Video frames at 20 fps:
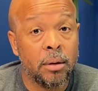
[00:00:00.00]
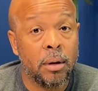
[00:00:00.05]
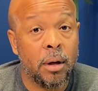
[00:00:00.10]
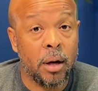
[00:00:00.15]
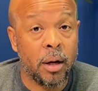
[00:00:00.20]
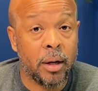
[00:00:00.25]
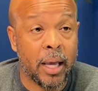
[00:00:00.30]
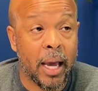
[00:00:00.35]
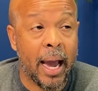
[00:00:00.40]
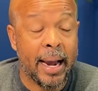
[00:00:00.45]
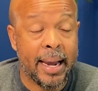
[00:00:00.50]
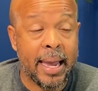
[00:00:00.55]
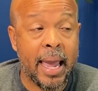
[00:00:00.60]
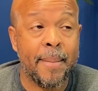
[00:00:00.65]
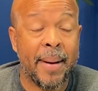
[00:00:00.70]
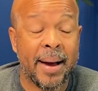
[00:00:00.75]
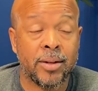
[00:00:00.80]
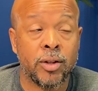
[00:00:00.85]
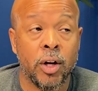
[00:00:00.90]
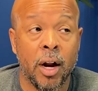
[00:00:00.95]
Okay, I came
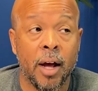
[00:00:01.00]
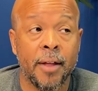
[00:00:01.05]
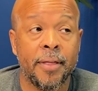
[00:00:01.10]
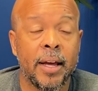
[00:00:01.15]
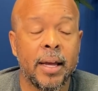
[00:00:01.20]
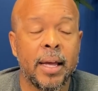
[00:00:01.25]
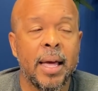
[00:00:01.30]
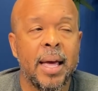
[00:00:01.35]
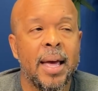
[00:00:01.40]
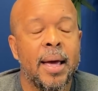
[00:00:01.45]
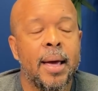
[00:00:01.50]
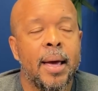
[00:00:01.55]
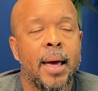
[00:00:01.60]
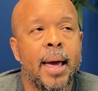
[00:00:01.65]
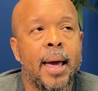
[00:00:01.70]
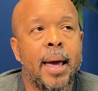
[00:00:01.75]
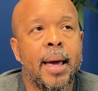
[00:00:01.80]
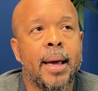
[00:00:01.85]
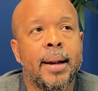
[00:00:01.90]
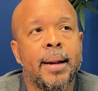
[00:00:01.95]
back to nothing.
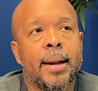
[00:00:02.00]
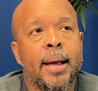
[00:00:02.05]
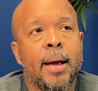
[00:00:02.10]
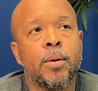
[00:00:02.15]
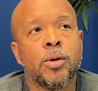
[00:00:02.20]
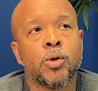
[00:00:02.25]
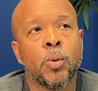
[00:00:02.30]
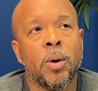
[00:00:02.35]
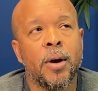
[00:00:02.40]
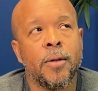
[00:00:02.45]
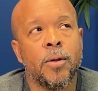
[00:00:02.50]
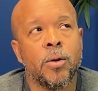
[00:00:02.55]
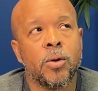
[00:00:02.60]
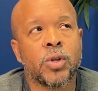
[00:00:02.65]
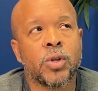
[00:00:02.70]
And it was one of those